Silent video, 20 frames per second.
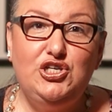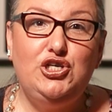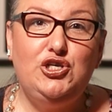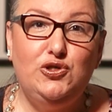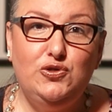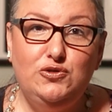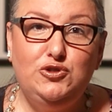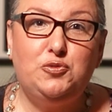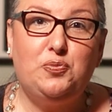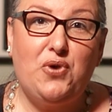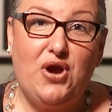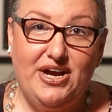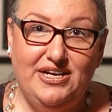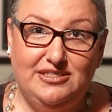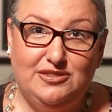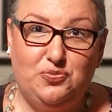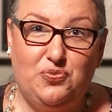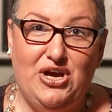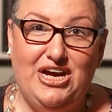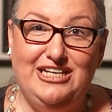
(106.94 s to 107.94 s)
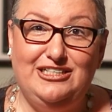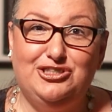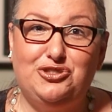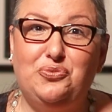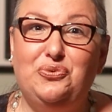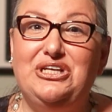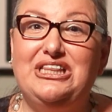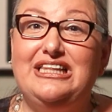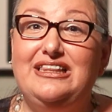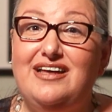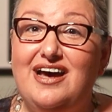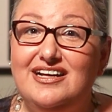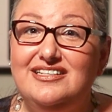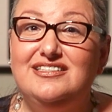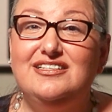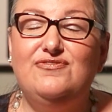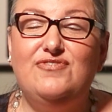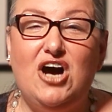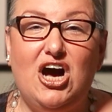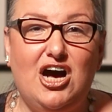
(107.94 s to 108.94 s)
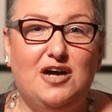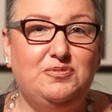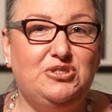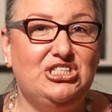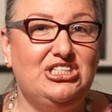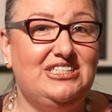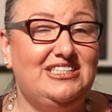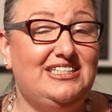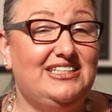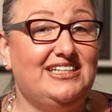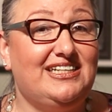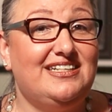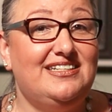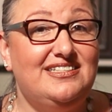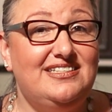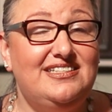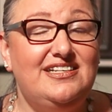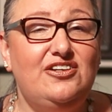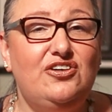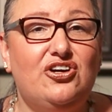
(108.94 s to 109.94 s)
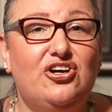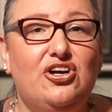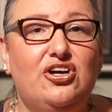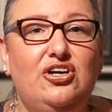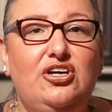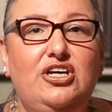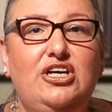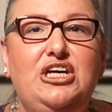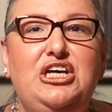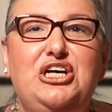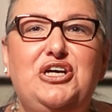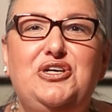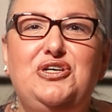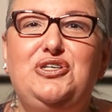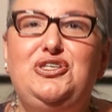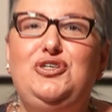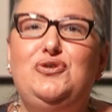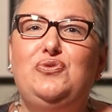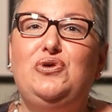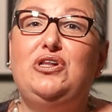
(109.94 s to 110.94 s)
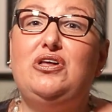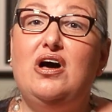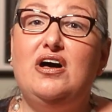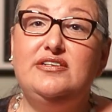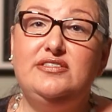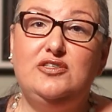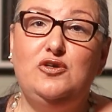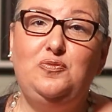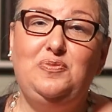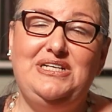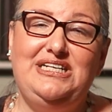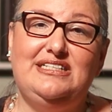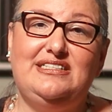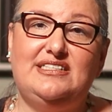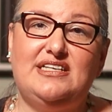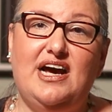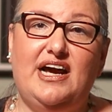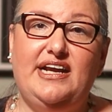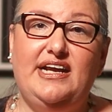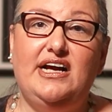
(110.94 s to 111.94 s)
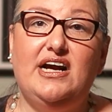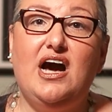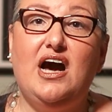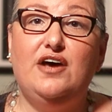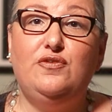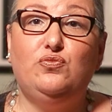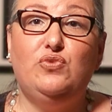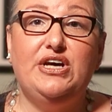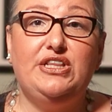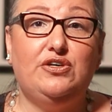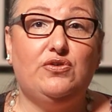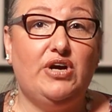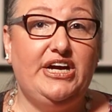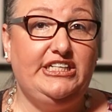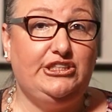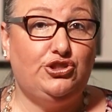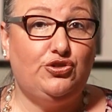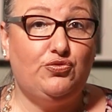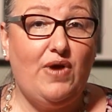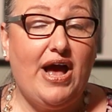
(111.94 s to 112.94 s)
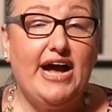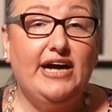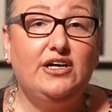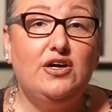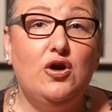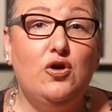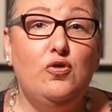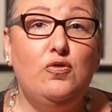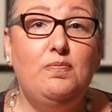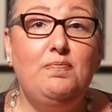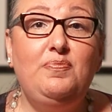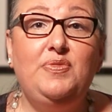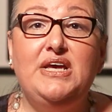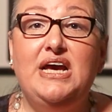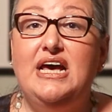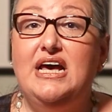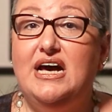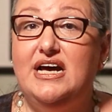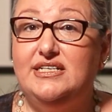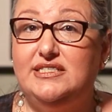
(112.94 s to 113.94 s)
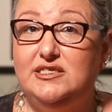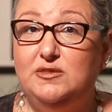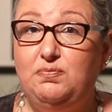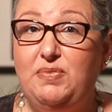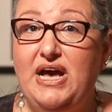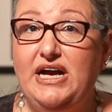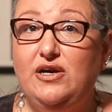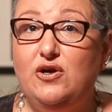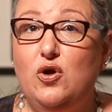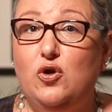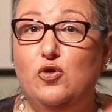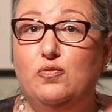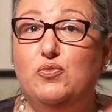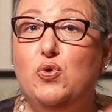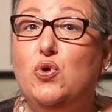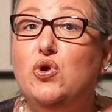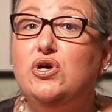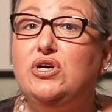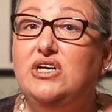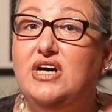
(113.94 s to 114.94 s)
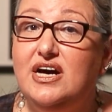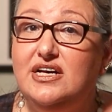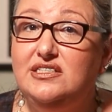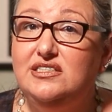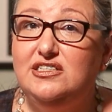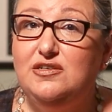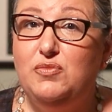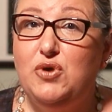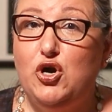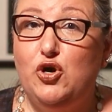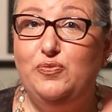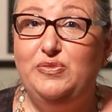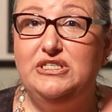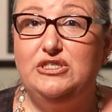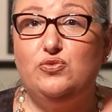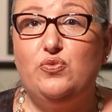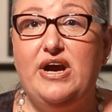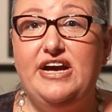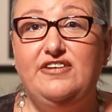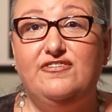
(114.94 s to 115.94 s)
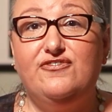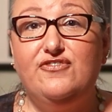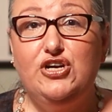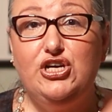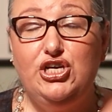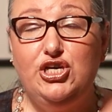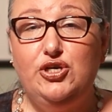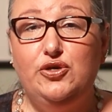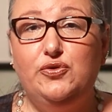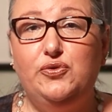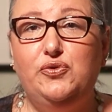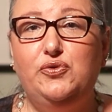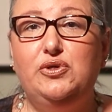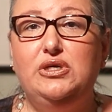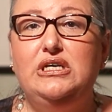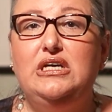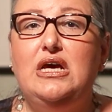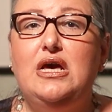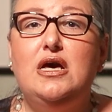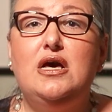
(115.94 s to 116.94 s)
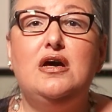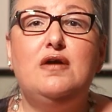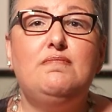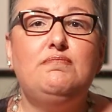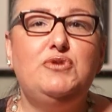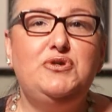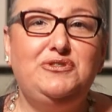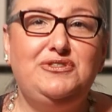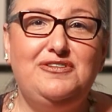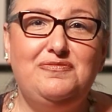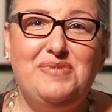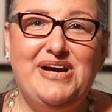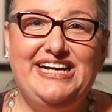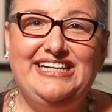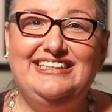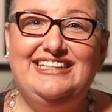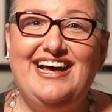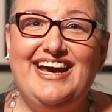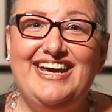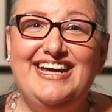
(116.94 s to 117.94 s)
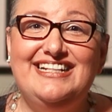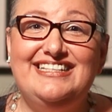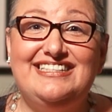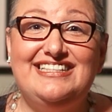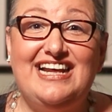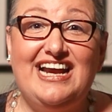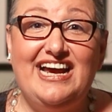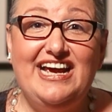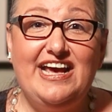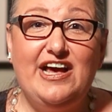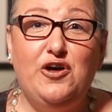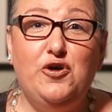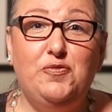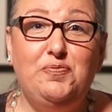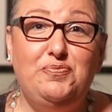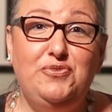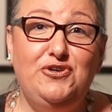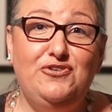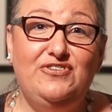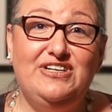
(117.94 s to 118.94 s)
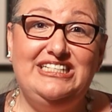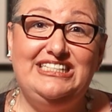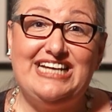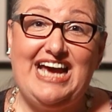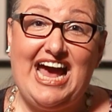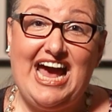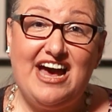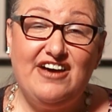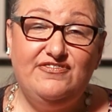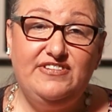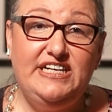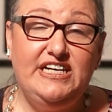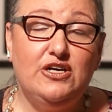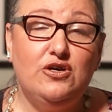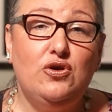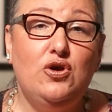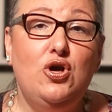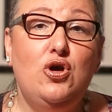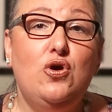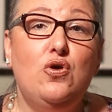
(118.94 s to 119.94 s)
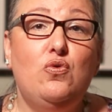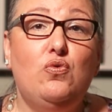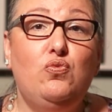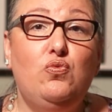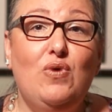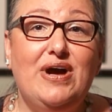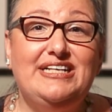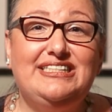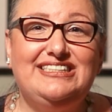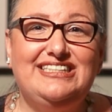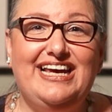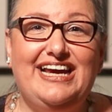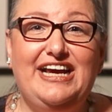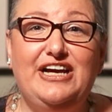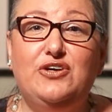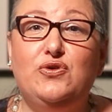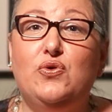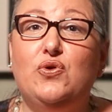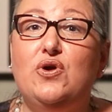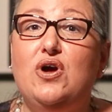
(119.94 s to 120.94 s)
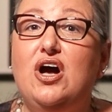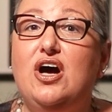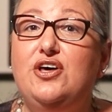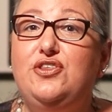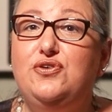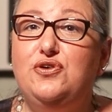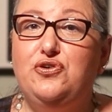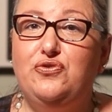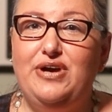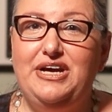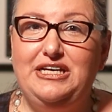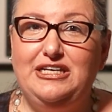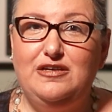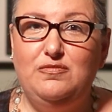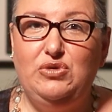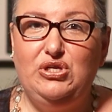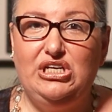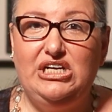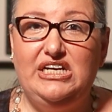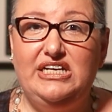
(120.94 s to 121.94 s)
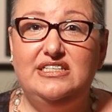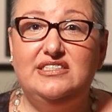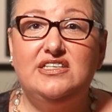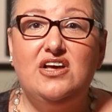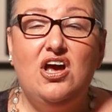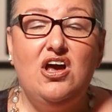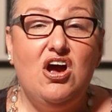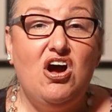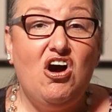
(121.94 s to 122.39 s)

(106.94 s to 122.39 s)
a huge price range with lots of options to consider. You will also be deciding on whether a tract home, a spec home, or custom home is right for you. Most of my clients that I help move into Avenir, Westlake, or other great communities